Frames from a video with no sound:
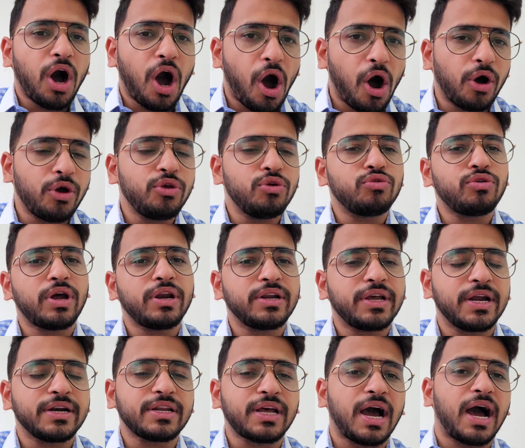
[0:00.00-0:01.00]
how you can
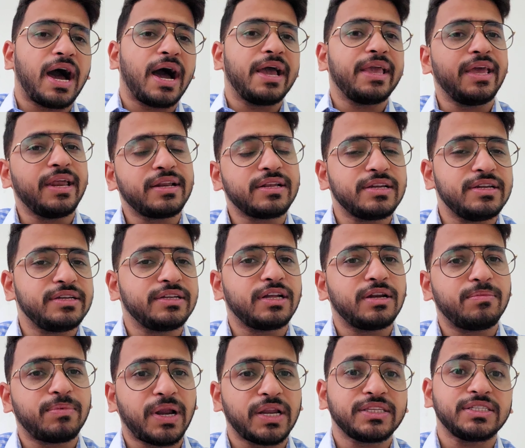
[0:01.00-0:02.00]
get a higher
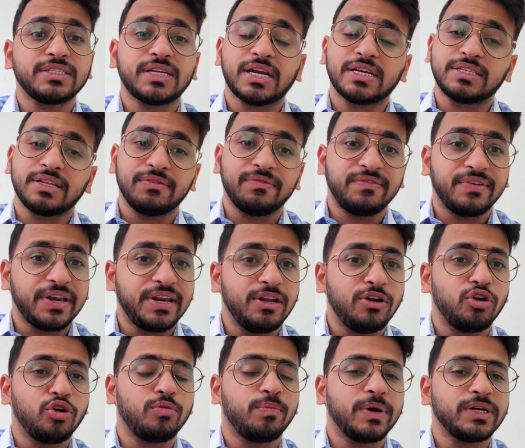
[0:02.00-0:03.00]
clinical branches at the very
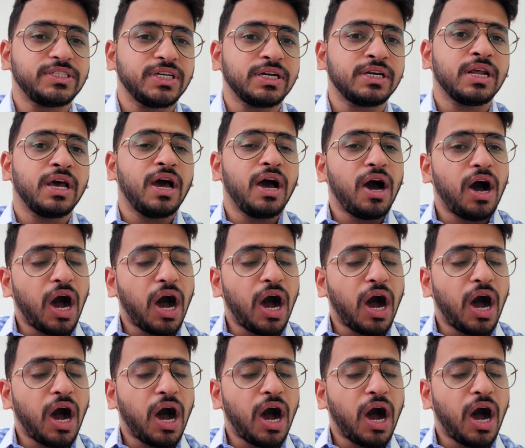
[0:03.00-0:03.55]
low budget,